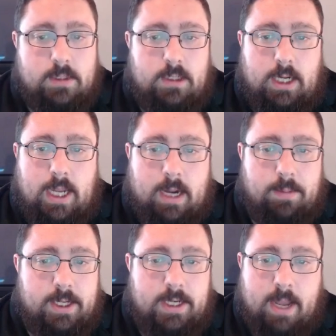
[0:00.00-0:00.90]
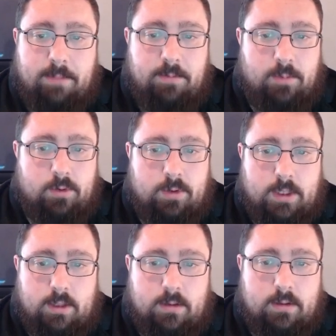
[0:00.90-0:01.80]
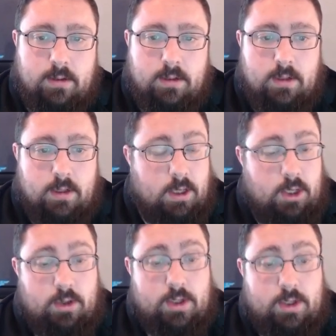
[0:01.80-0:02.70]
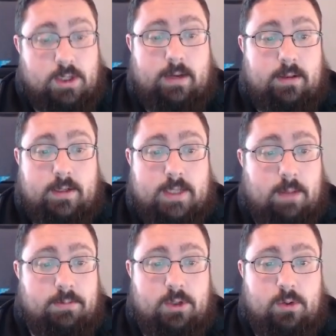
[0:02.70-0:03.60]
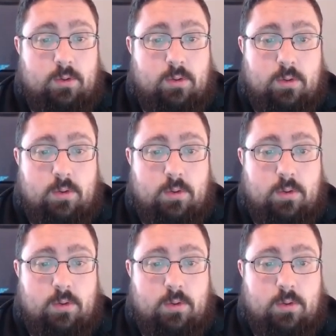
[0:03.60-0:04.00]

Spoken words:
you got to be adaptable, and you just landed the top 2